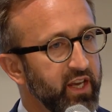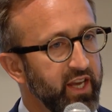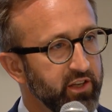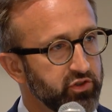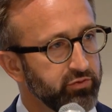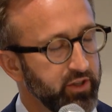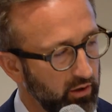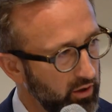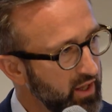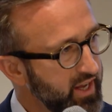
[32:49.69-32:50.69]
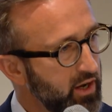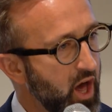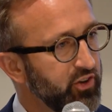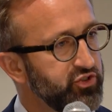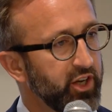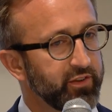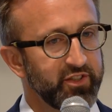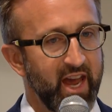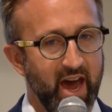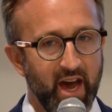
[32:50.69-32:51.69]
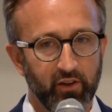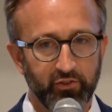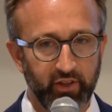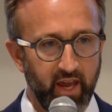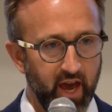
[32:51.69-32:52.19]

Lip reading: Israel, not just as